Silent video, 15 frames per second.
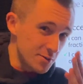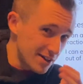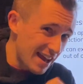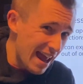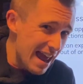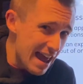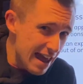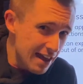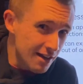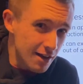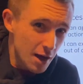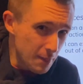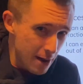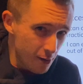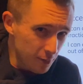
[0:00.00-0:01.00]
care
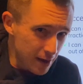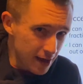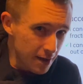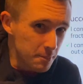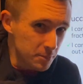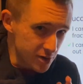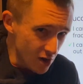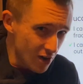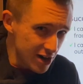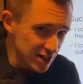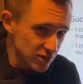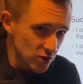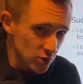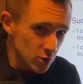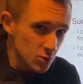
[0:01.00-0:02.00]
about that, but I
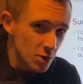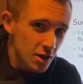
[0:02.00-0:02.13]
do.